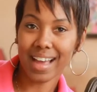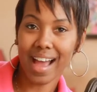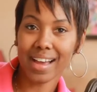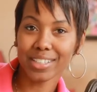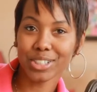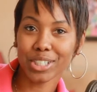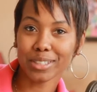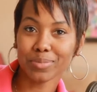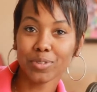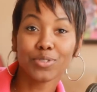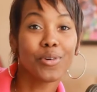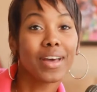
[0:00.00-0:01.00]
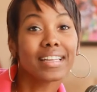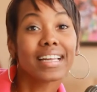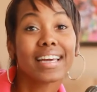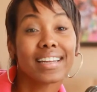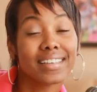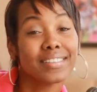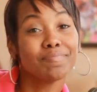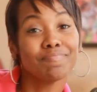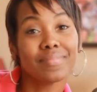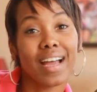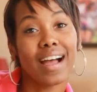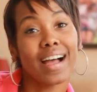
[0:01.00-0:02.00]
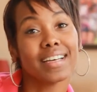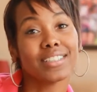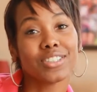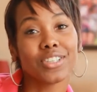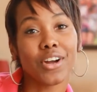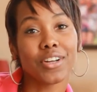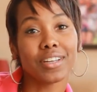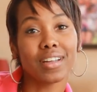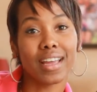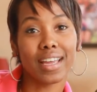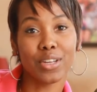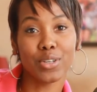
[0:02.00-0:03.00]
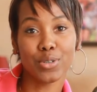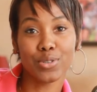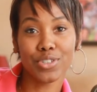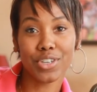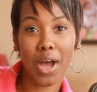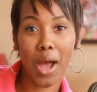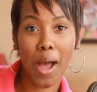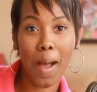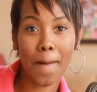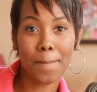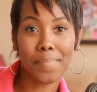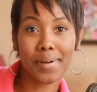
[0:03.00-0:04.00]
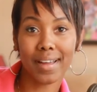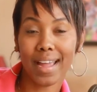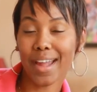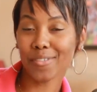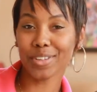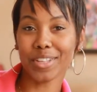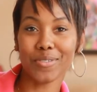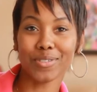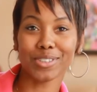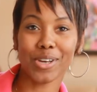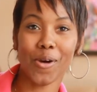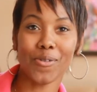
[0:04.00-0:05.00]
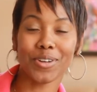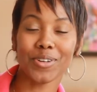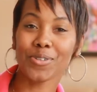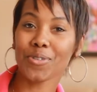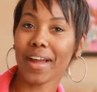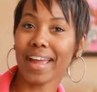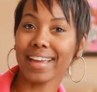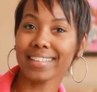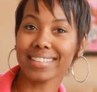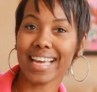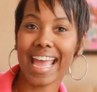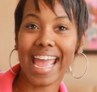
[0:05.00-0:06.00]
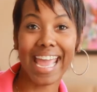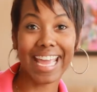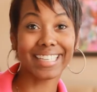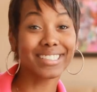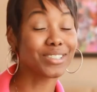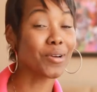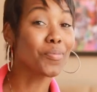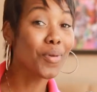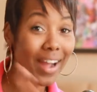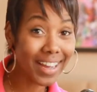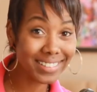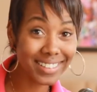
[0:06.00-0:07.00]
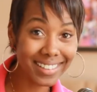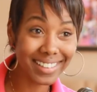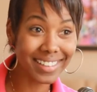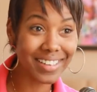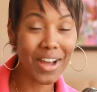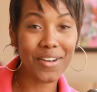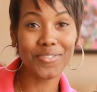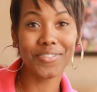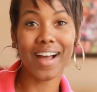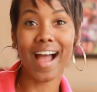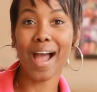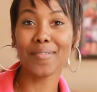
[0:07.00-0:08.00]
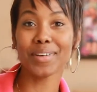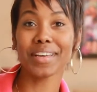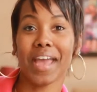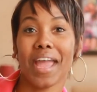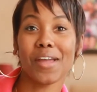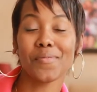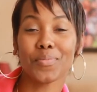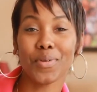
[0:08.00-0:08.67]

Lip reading: I just moved to Atlanta. I started a new job. Everything was going great, and surprisingly enough, I became